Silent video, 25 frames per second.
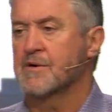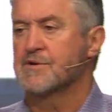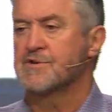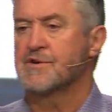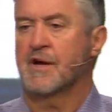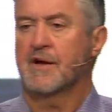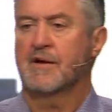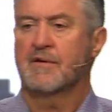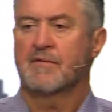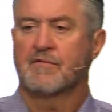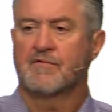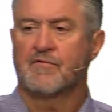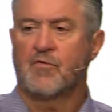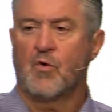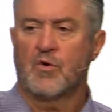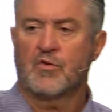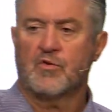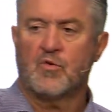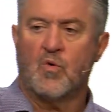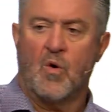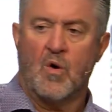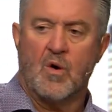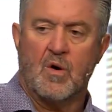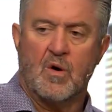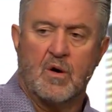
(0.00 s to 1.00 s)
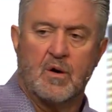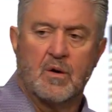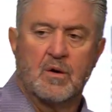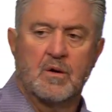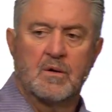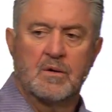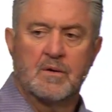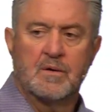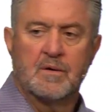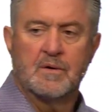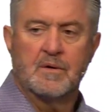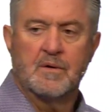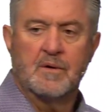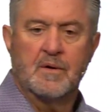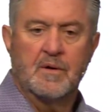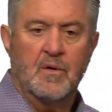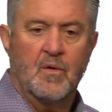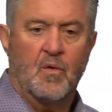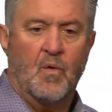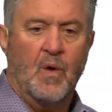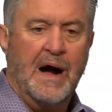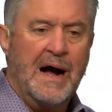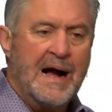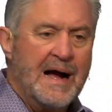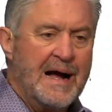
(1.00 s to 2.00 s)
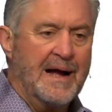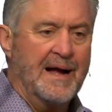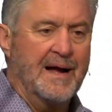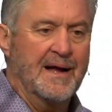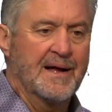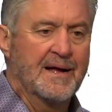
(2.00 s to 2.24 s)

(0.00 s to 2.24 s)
say, fourth quarter? Why?